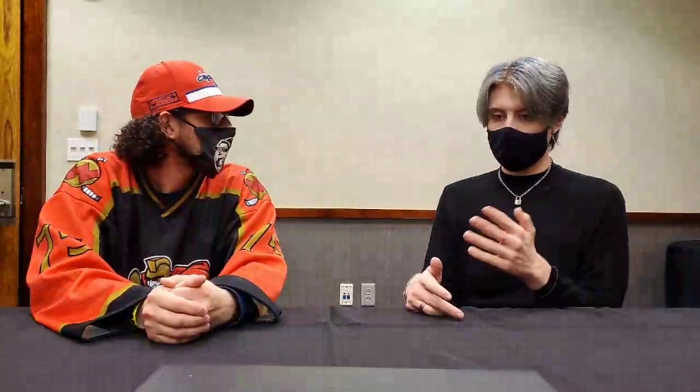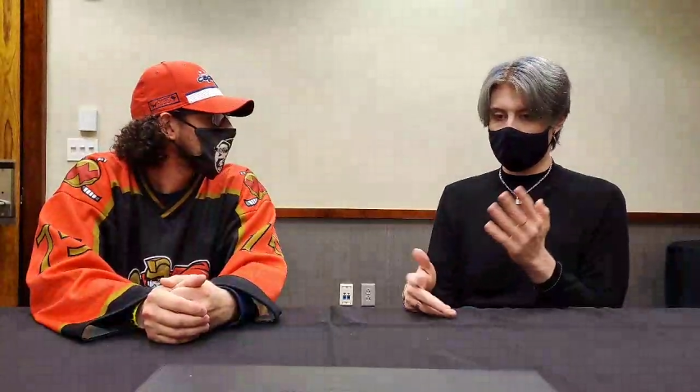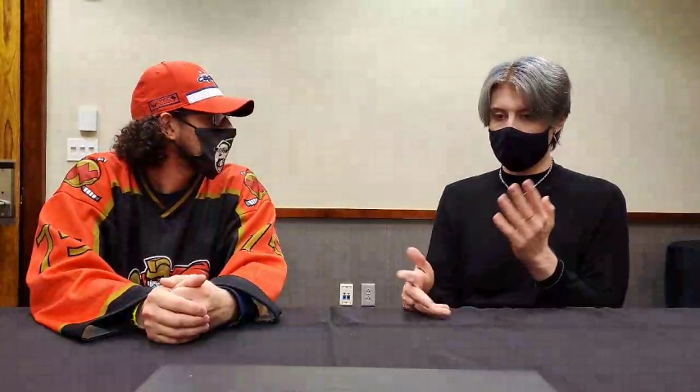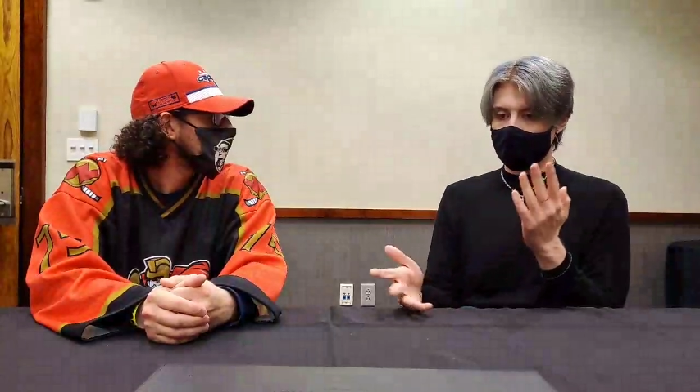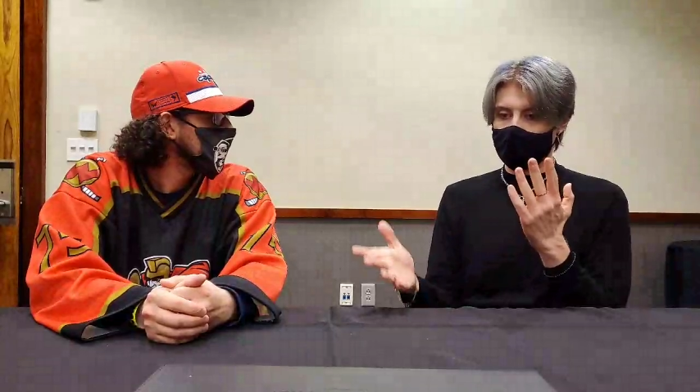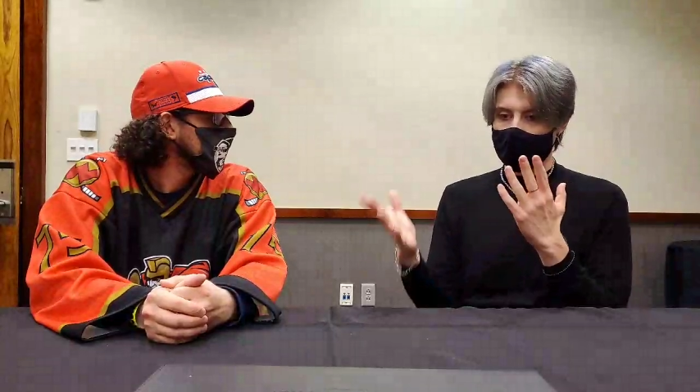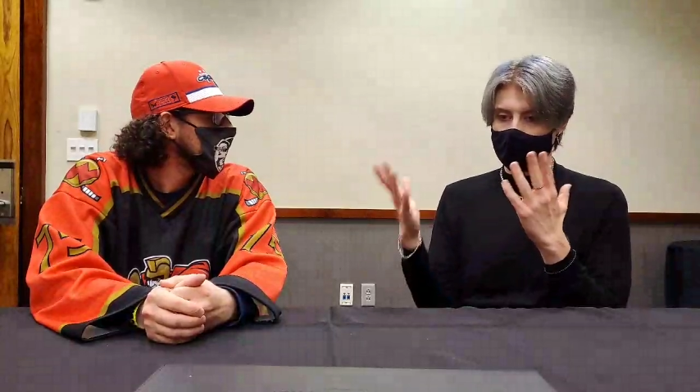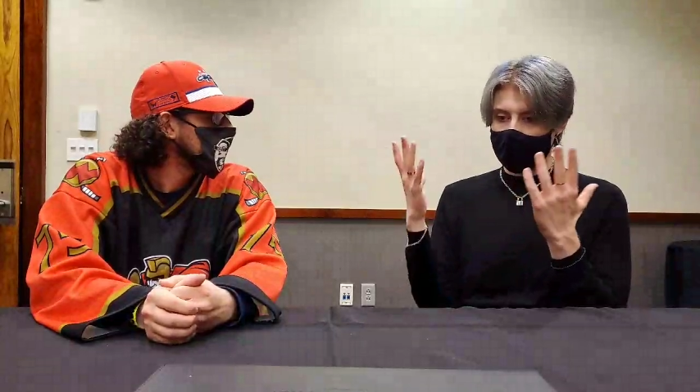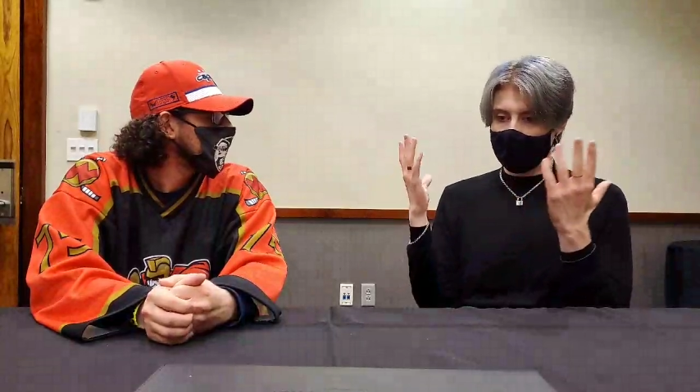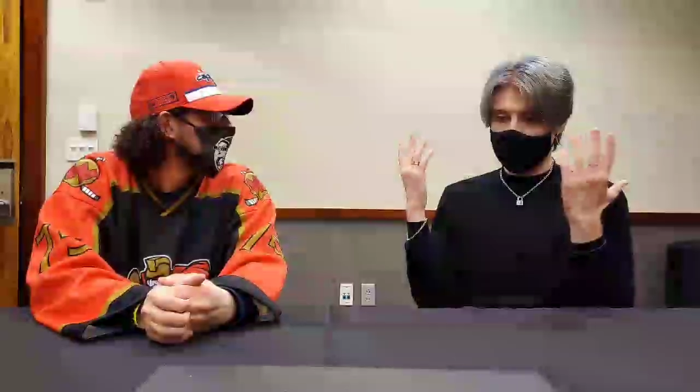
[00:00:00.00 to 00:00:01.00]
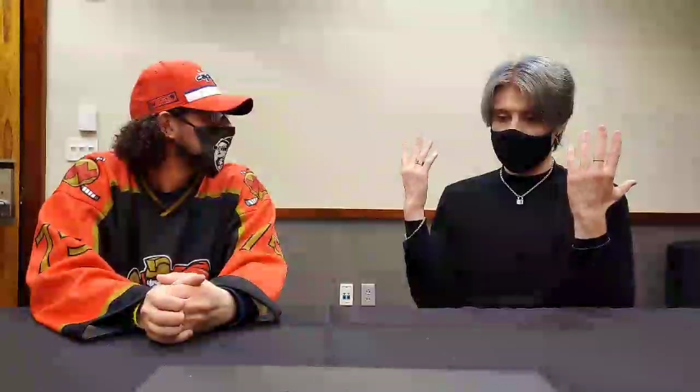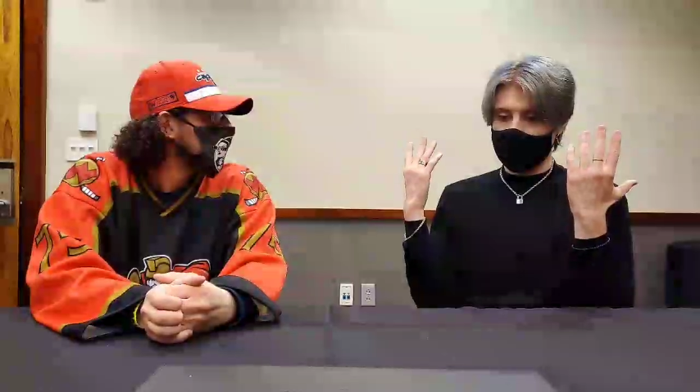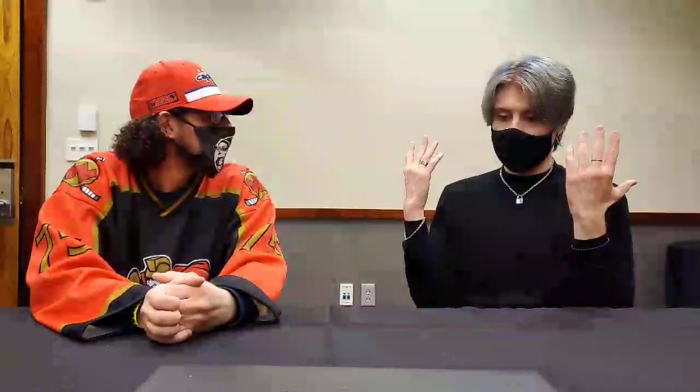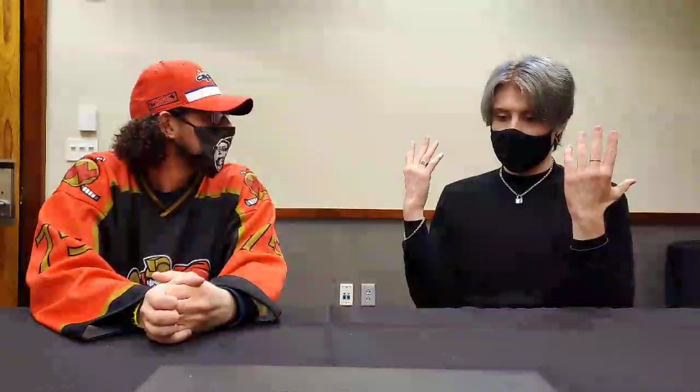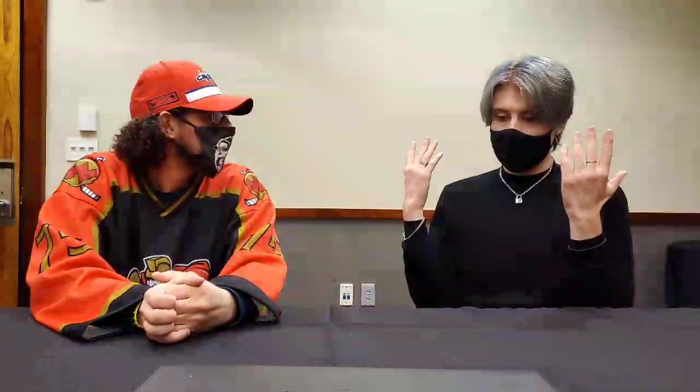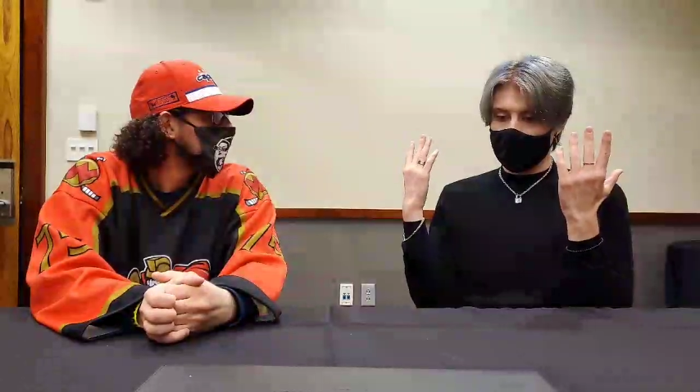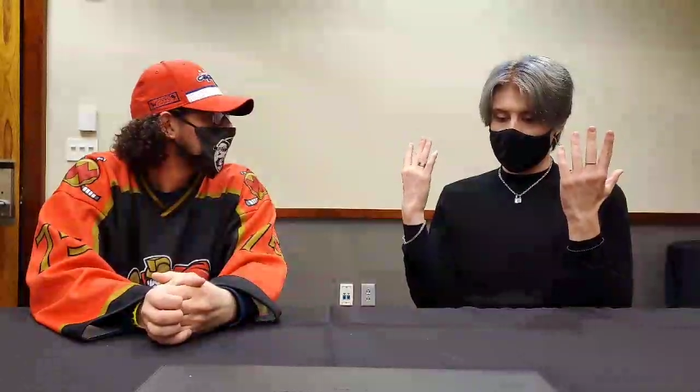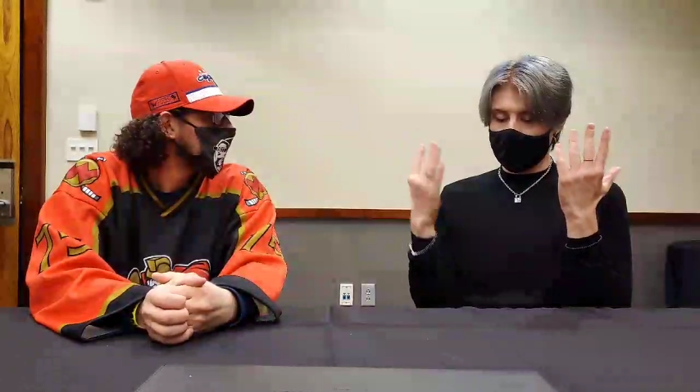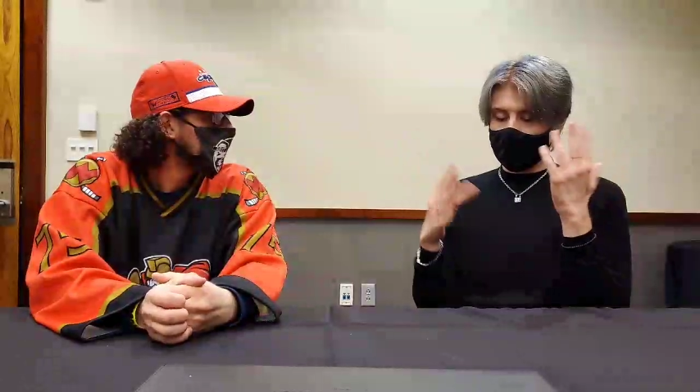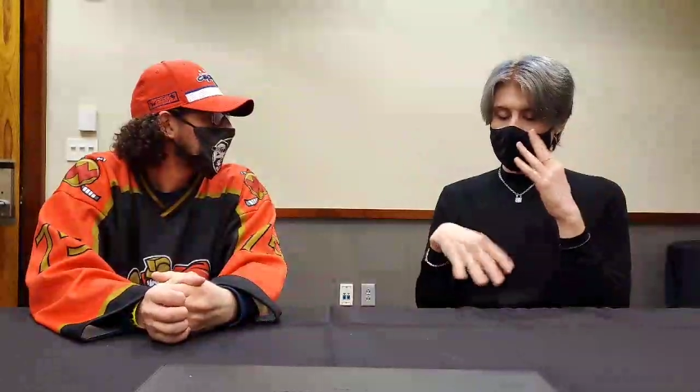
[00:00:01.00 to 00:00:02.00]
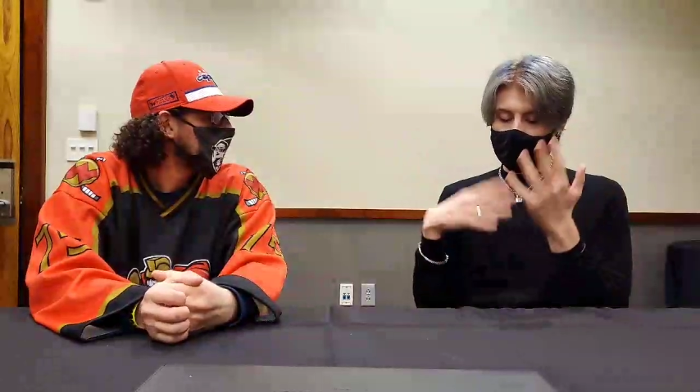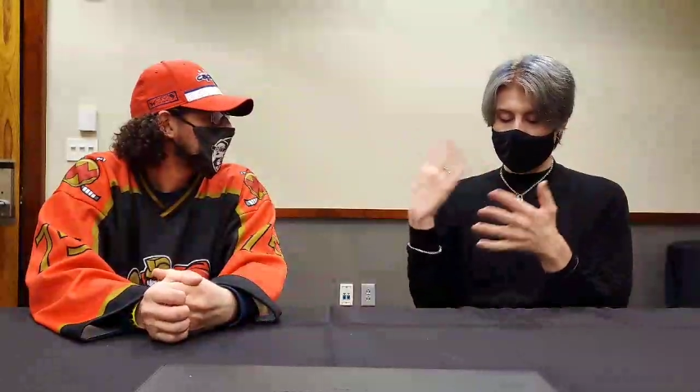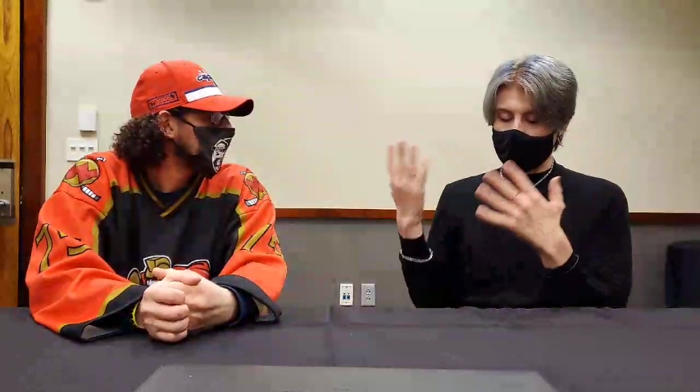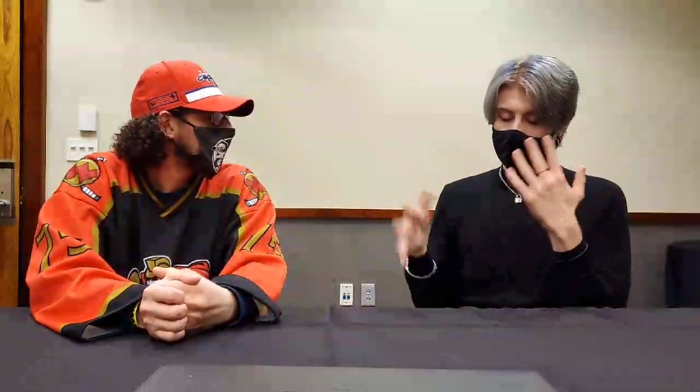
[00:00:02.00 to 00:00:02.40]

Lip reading: and we decked it